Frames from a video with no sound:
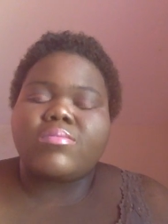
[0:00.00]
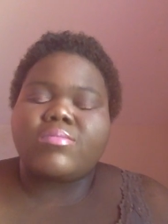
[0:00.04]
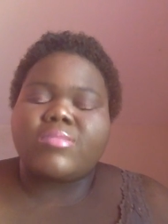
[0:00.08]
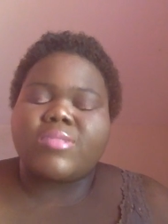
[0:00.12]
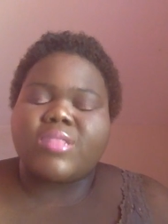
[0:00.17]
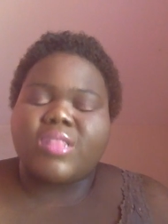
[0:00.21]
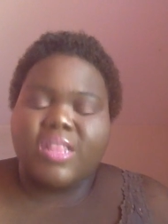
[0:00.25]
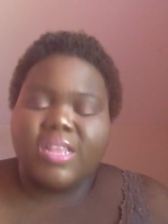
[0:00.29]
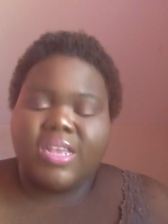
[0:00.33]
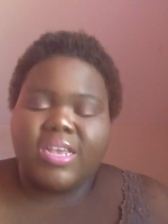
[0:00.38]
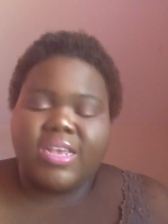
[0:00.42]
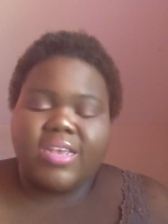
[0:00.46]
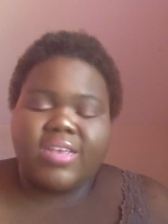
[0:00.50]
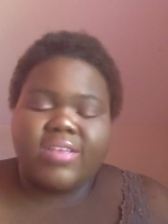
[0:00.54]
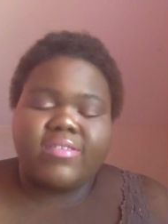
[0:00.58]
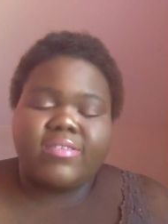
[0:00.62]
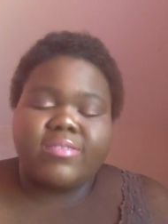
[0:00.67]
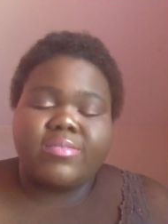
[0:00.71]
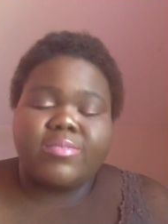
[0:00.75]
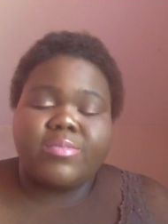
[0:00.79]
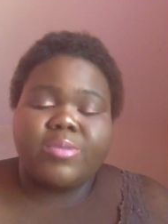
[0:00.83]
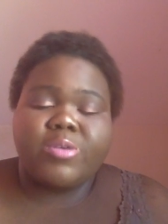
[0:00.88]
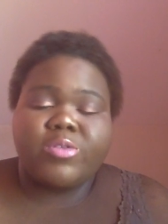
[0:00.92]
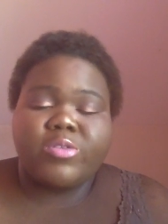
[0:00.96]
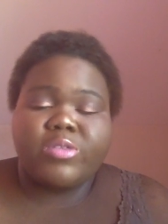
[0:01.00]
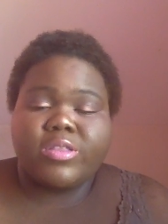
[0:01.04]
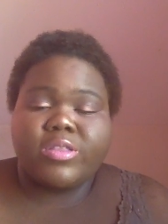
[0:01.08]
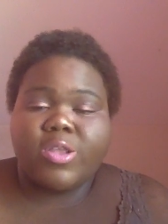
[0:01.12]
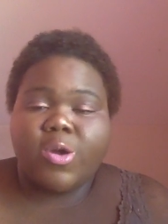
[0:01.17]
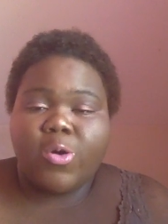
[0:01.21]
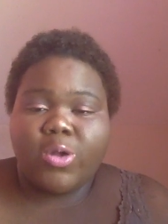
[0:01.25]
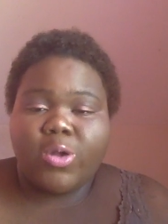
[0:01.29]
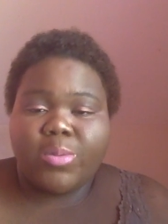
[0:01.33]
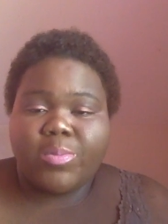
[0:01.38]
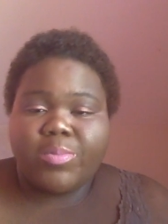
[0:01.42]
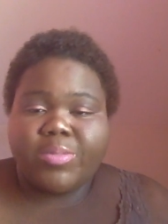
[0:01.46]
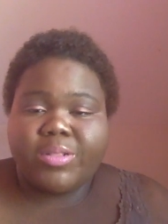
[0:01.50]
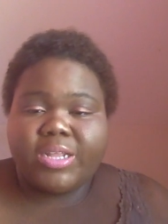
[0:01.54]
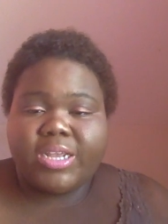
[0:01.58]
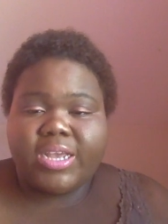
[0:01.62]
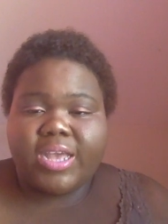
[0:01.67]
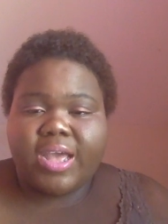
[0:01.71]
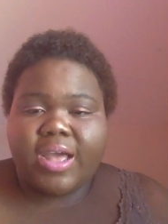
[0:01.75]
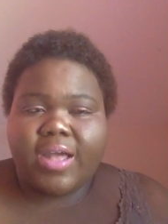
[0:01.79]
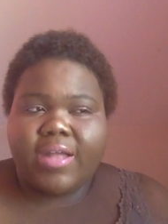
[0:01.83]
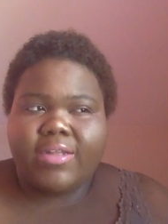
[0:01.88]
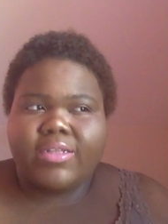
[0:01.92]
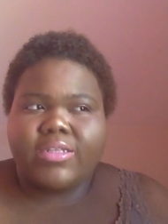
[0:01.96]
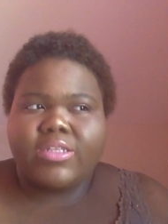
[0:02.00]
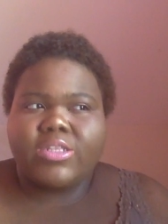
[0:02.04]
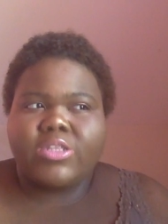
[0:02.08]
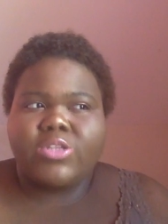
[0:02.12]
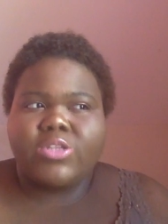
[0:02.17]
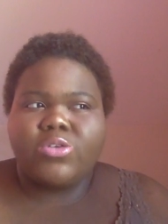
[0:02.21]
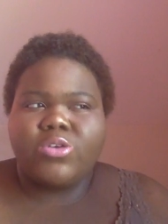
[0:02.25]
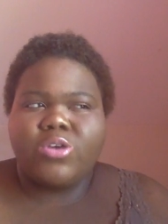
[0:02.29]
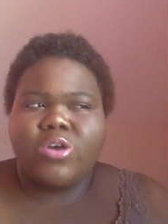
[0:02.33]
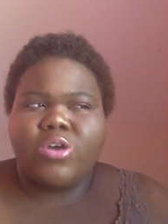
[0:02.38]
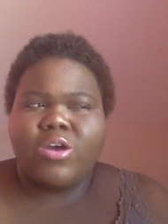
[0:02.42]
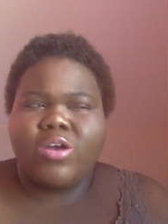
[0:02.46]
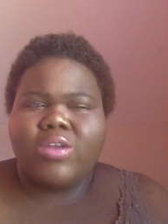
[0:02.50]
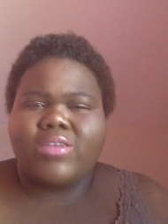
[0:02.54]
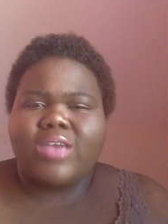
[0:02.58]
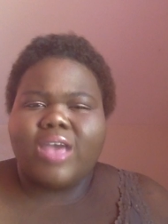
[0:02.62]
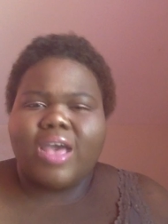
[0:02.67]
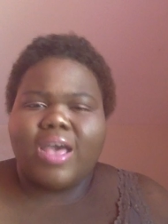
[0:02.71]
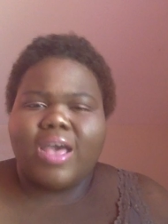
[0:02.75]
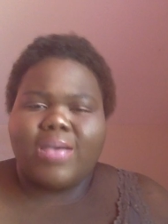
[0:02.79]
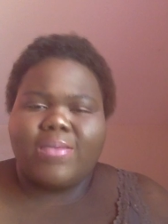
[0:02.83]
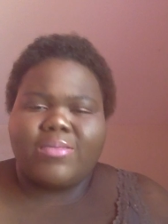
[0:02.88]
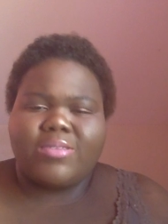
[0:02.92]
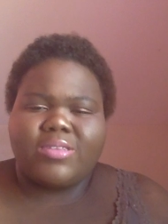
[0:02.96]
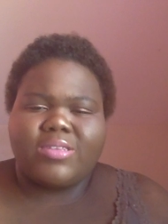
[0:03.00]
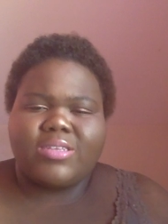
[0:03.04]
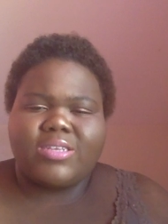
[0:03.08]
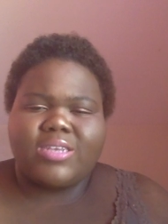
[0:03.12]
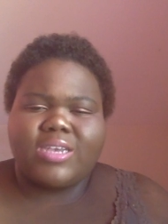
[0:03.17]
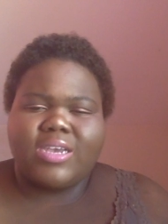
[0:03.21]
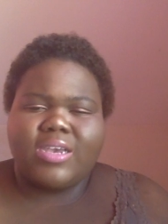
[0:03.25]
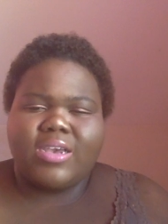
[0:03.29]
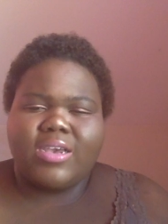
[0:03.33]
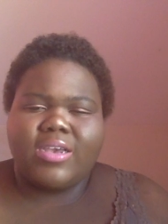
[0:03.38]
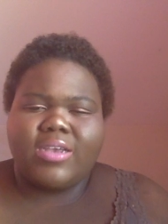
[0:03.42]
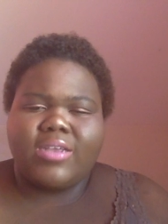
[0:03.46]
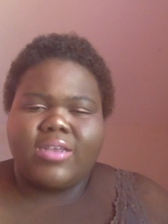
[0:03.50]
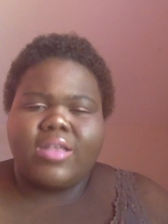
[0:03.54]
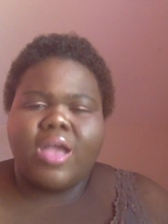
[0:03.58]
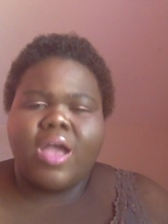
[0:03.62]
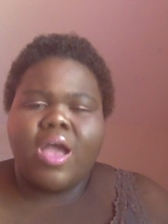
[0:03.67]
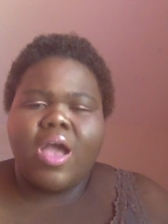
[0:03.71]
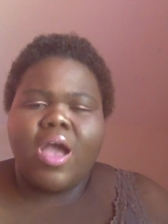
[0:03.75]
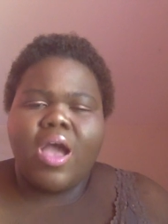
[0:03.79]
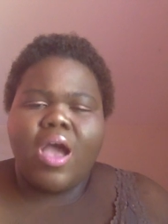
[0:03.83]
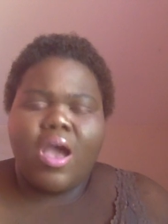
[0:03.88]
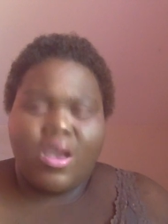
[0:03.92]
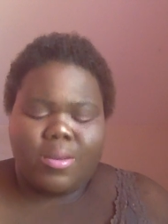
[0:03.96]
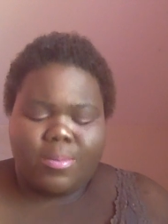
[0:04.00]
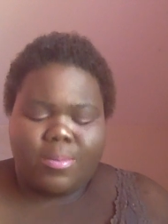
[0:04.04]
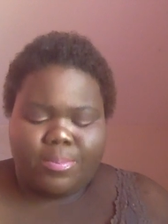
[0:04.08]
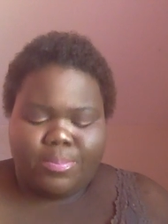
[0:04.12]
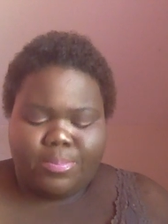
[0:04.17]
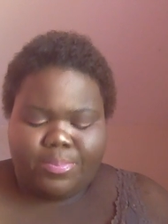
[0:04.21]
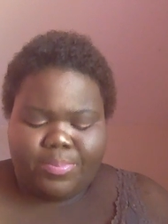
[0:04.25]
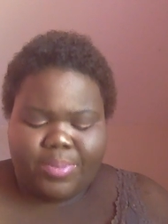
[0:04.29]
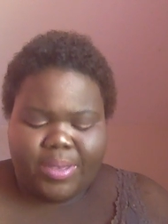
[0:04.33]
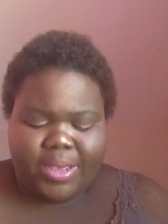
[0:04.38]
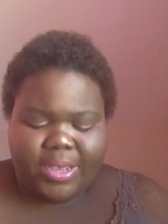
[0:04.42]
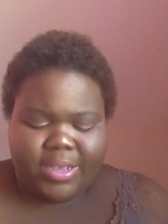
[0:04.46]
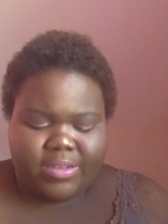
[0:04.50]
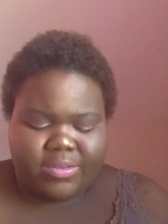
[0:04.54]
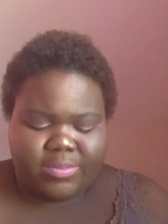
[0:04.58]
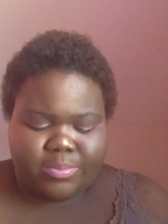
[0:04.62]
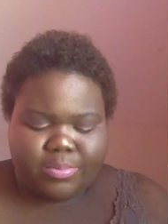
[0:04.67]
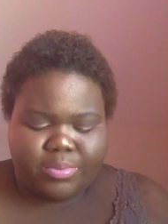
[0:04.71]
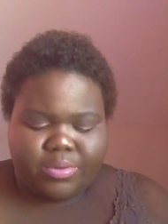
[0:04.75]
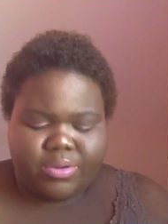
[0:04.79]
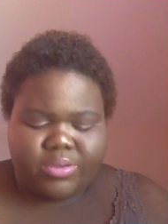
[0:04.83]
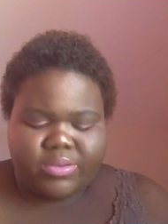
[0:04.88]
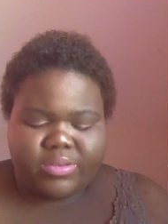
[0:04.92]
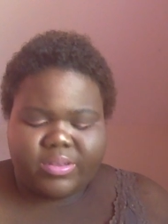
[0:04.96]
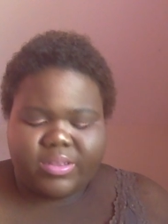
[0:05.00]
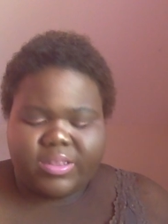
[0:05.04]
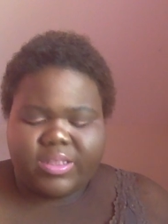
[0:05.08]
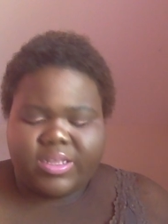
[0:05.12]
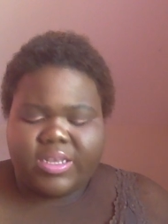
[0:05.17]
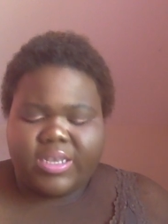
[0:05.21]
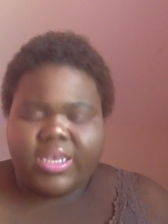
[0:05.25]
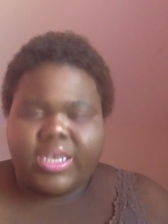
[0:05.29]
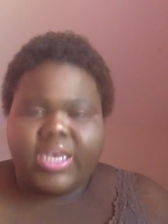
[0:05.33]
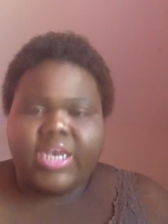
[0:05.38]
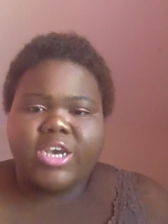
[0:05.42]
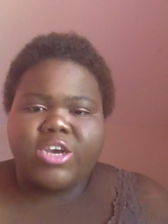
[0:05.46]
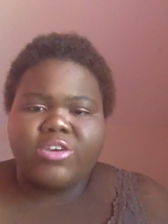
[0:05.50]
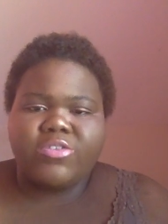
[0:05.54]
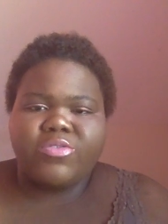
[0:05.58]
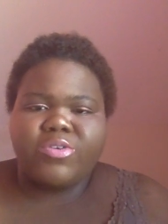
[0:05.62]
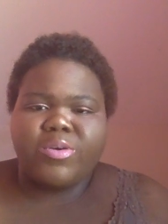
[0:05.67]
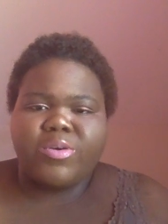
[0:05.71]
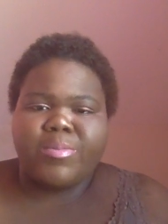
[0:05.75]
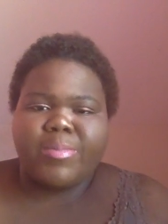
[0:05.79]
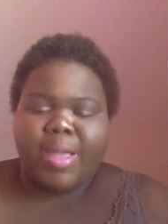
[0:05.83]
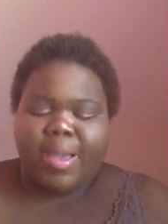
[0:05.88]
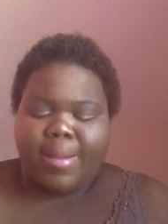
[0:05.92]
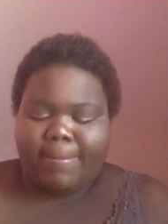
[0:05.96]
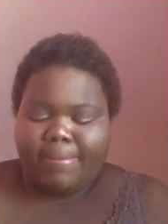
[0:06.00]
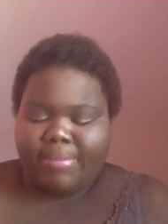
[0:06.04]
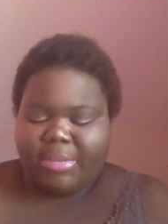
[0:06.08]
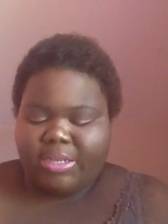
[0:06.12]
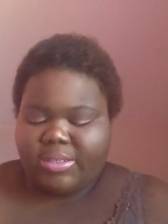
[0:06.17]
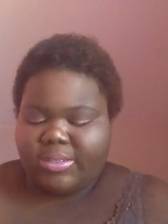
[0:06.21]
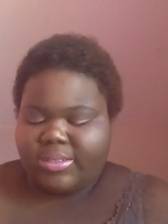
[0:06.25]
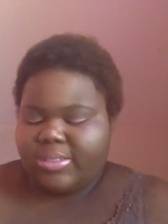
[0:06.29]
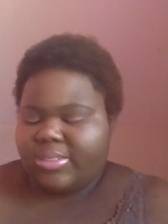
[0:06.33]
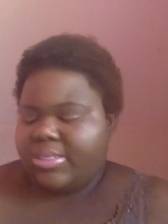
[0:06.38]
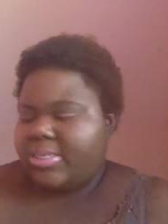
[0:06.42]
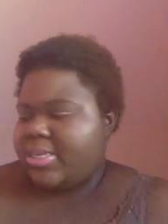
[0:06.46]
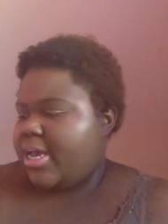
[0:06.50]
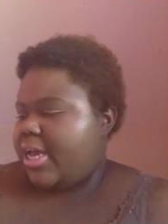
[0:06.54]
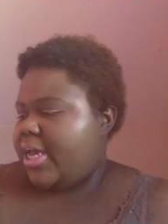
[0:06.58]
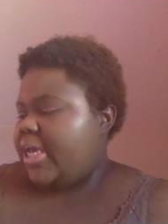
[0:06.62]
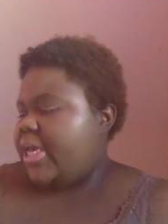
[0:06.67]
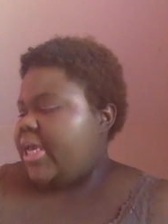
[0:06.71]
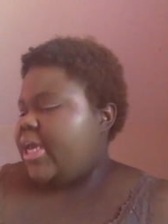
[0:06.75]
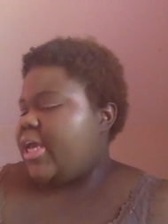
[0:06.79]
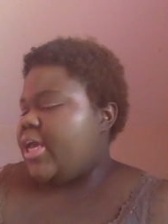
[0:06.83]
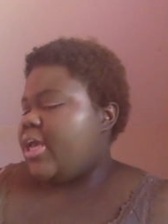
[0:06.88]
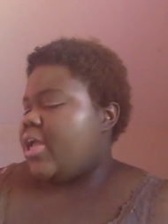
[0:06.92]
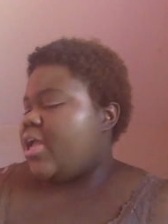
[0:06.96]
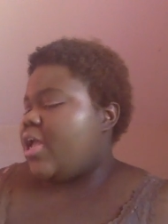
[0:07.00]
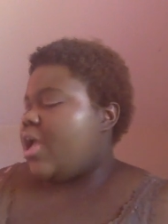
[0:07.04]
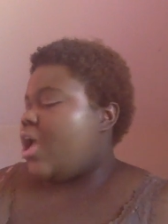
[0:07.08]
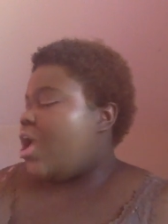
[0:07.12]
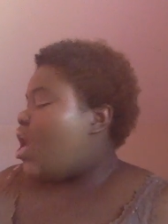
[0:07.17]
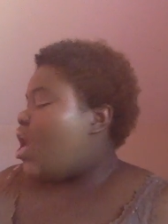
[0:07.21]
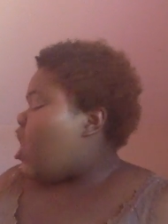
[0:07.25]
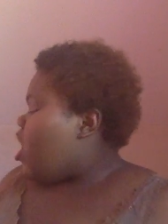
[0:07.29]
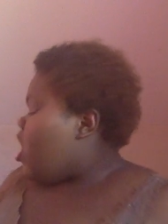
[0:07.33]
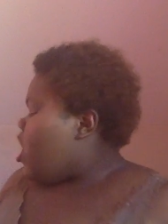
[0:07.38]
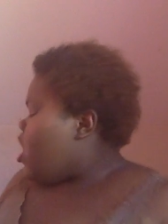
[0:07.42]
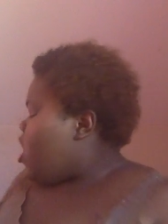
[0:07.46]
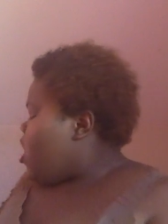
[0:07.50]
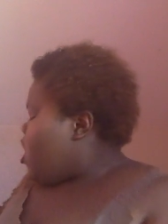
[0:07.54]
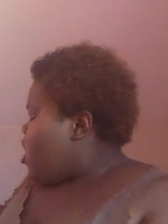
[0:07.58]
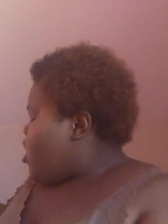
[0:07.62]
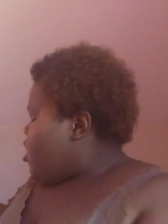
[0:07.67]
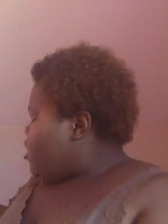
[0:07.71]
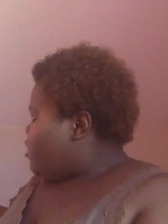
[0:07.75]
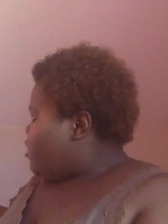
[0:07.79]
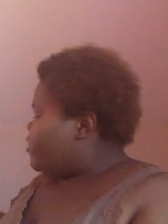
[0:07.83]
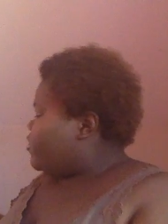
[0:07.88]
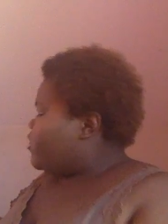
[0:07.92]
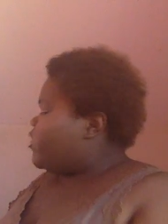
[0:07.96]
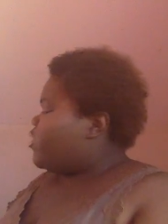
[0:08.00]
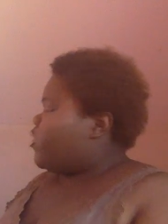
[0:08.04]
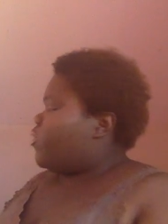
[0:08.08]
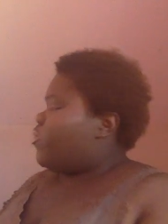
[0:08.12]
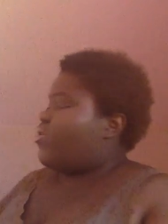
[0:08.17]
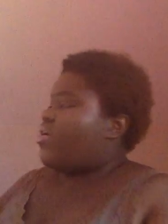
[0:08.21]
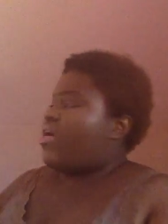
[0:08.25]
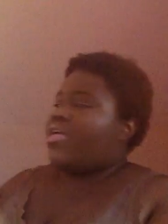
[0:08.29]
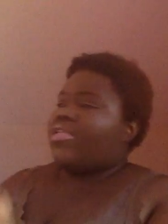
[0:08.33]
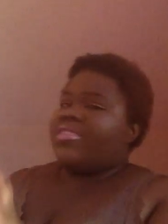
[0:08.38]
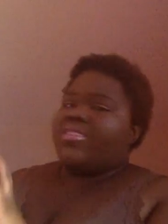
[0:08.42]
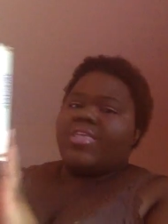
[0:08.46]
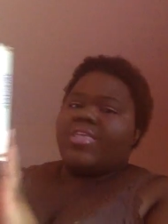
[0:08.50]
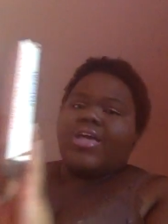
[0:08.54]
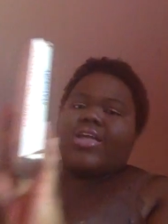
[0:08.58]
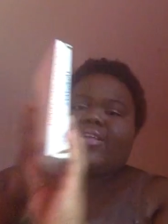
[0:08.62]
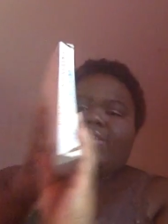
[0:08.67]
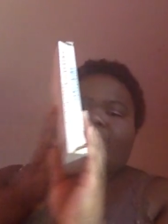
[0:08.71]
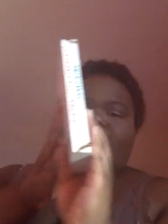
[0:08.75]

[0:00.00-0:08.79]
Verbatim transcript: list, most notably uh, New York Times ten best books of the year, if I'm not mistaken. So that